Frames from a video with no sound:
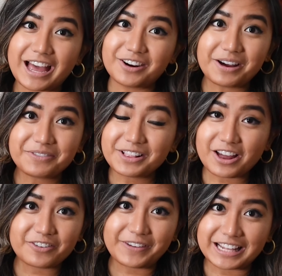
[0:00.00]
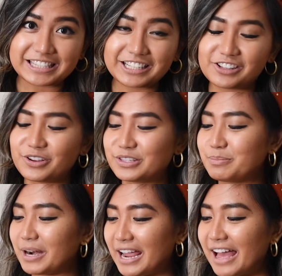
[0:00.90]
I don't have a lot of fancy clothes,
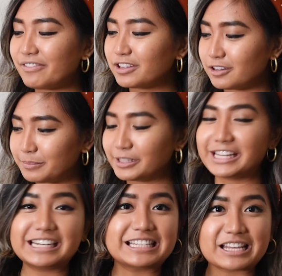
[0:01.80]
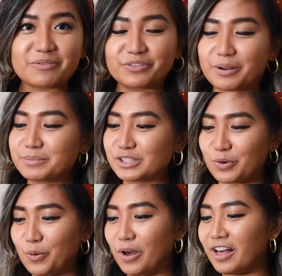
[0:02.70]
but I have accumulated some from
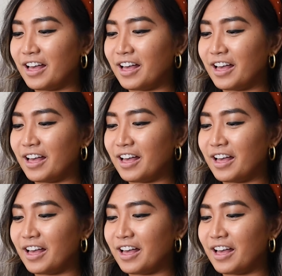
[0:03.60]
school.